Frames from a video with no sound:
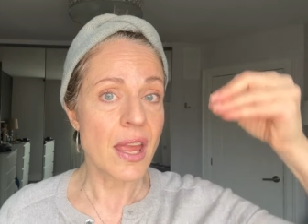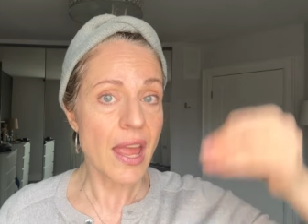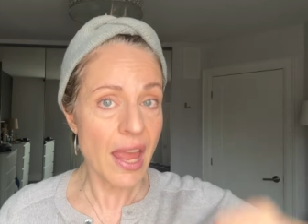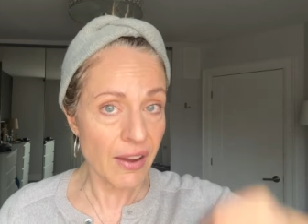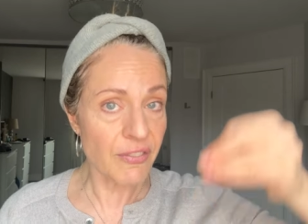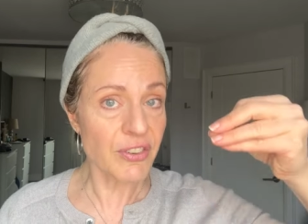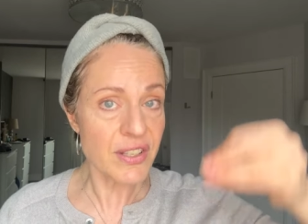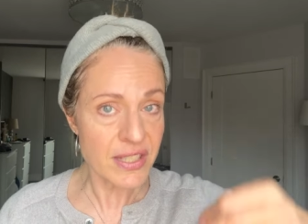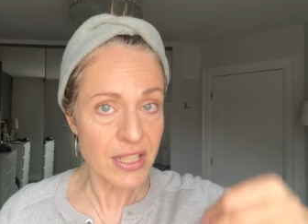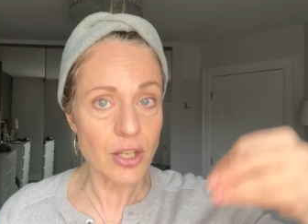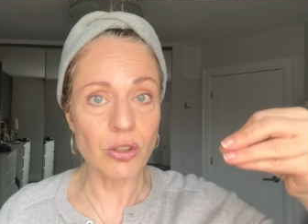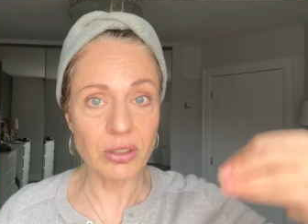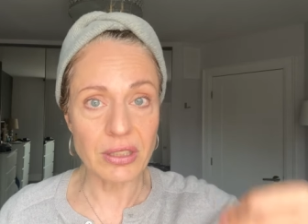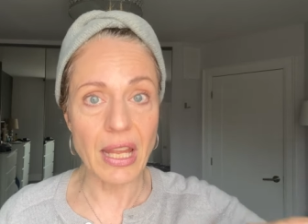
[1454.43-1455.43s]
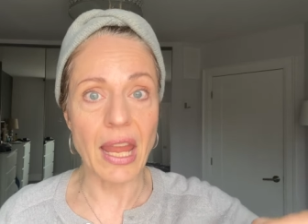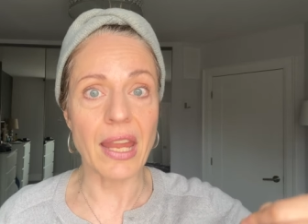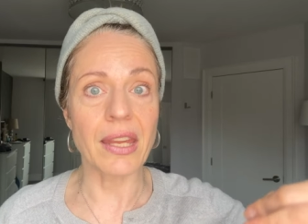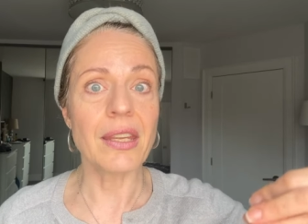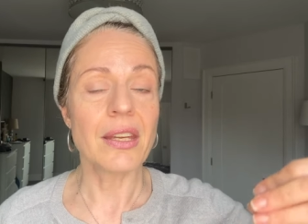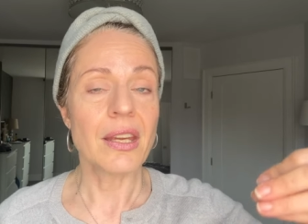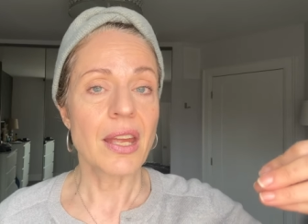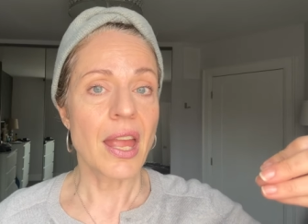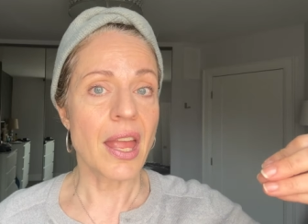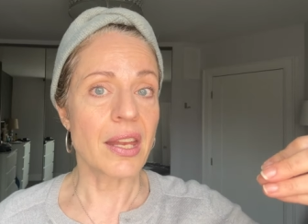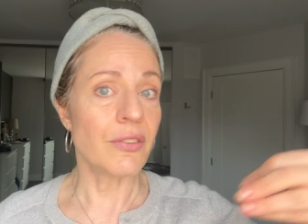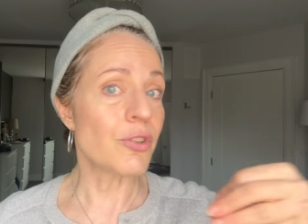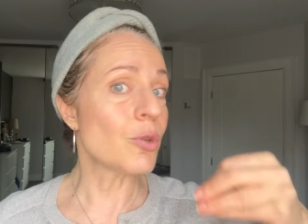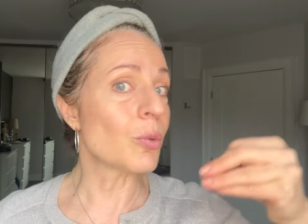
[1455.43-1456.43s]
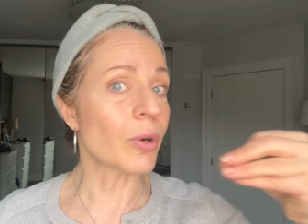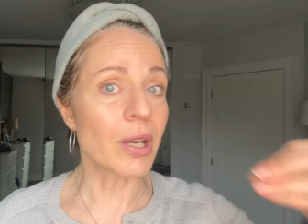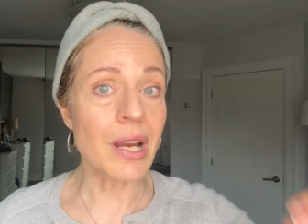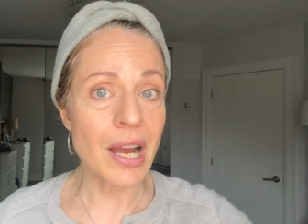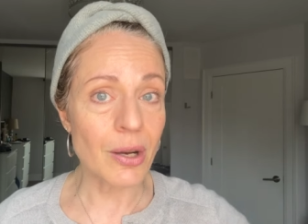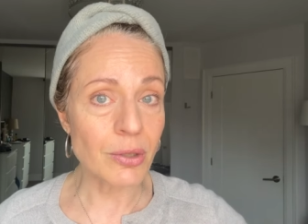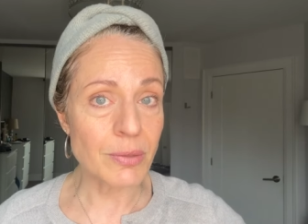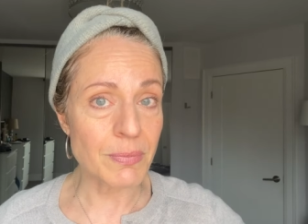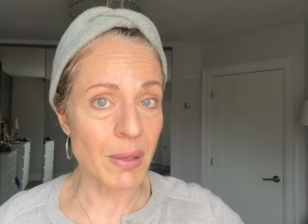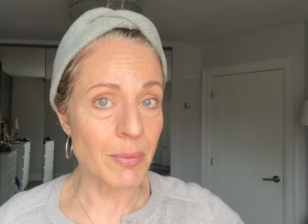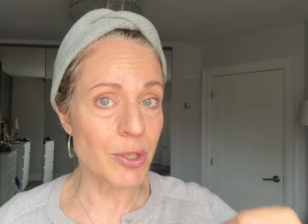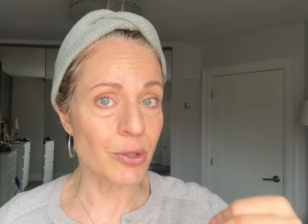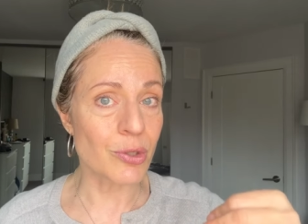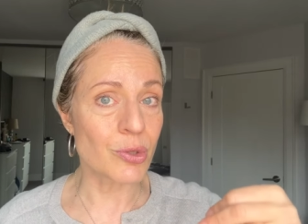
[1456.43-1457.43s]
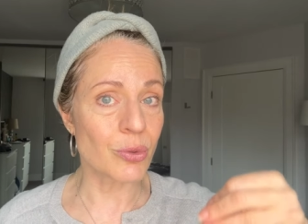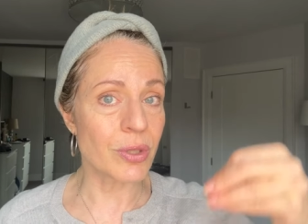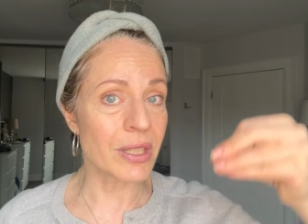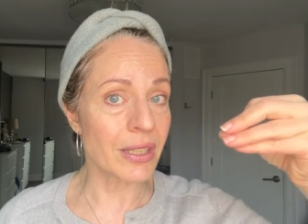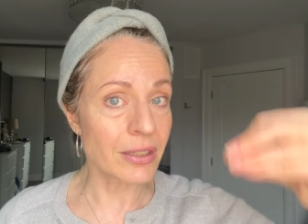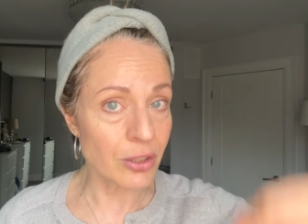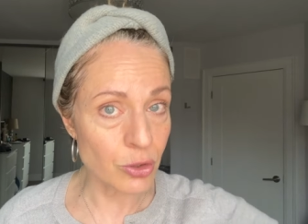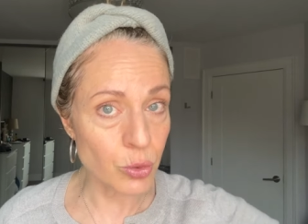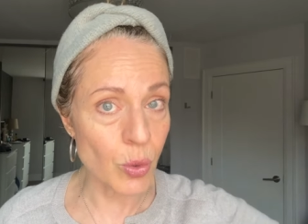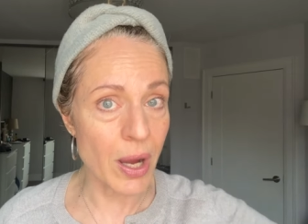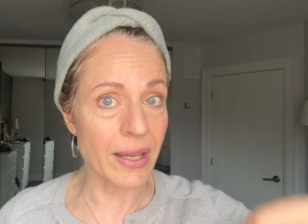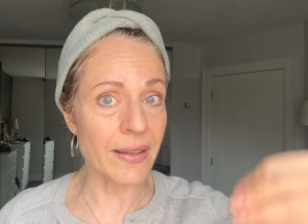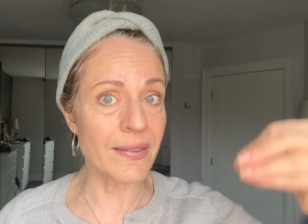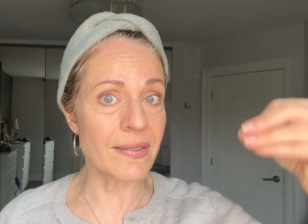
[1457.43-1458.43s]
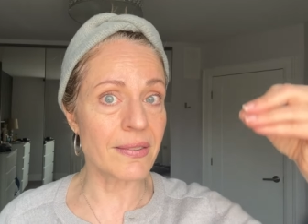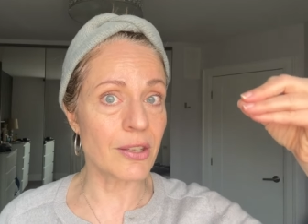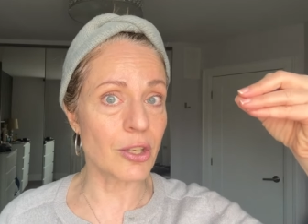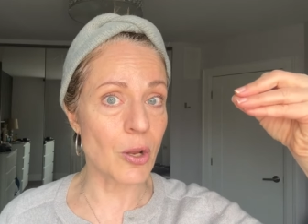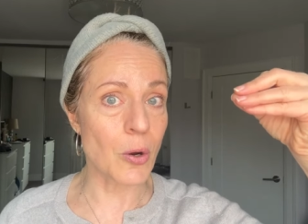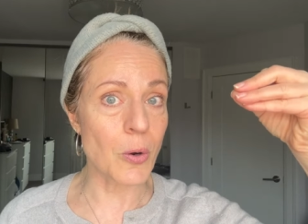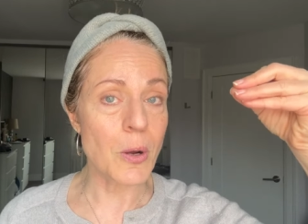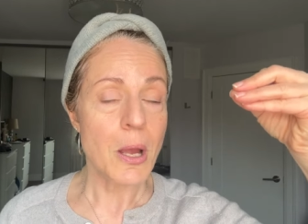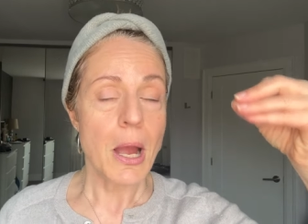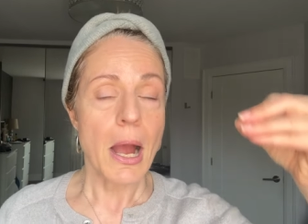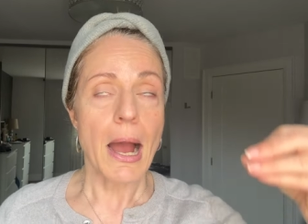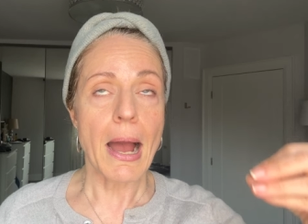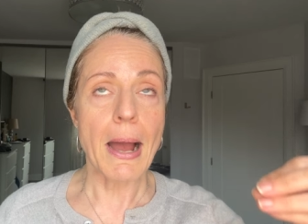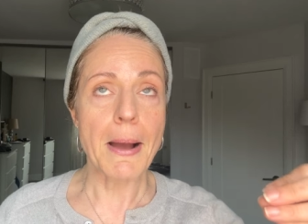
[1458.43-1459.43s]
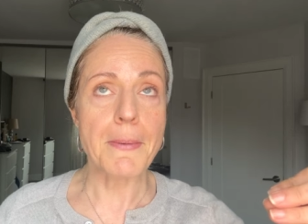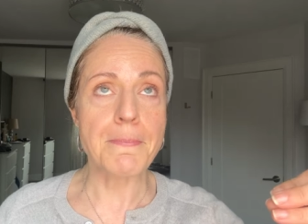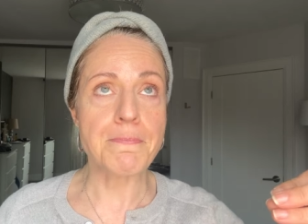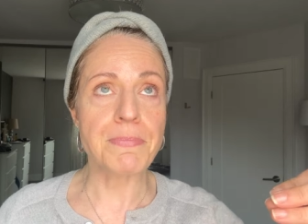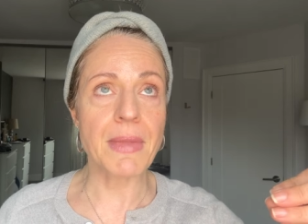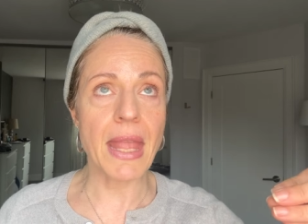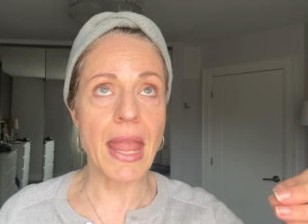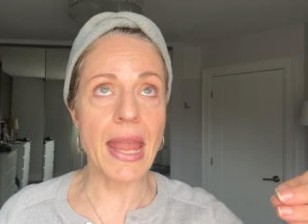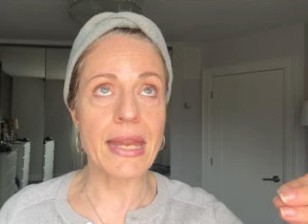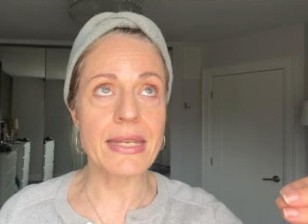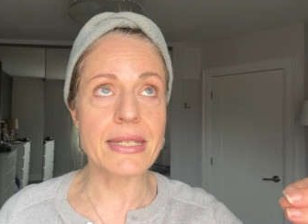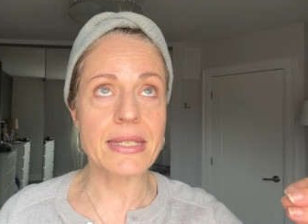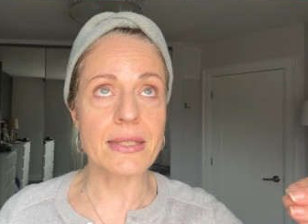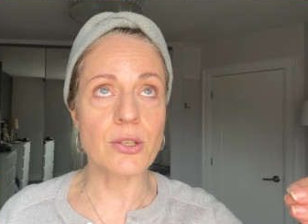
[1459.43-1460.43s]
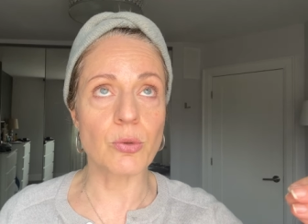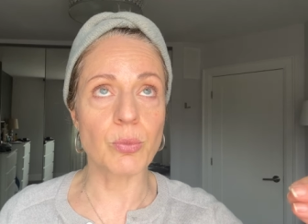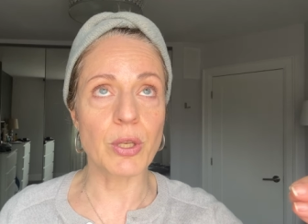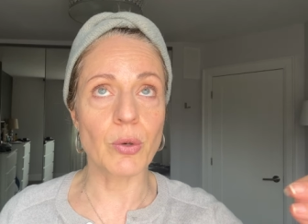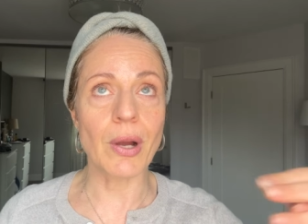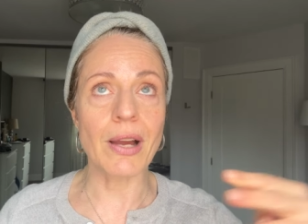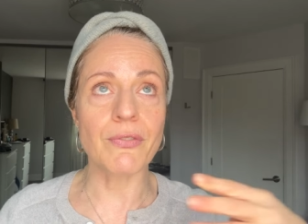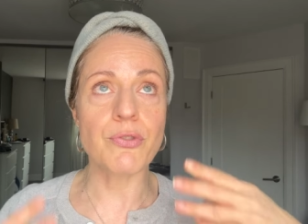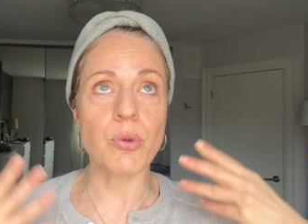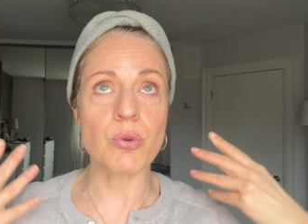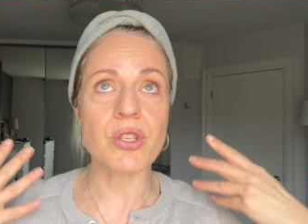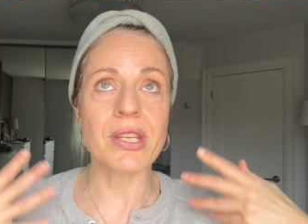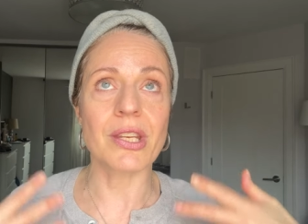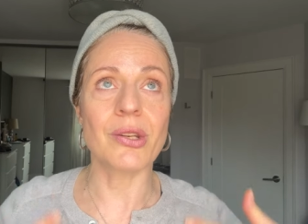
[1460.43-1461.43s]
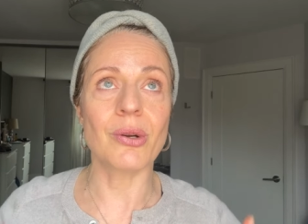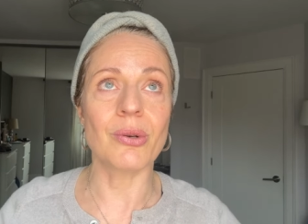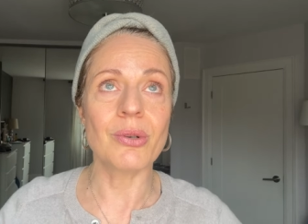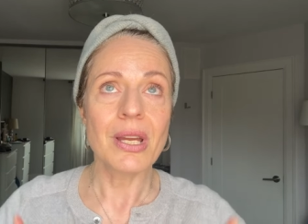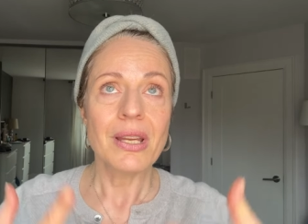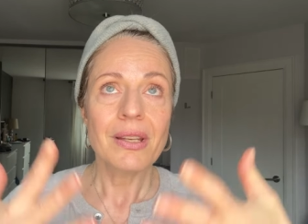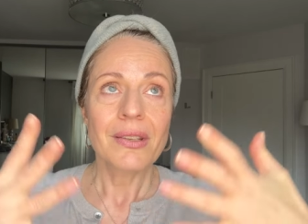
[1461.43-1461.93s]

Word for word: every single day and if you work out maybe you're doing it twice you know um, and you, we don't have those you know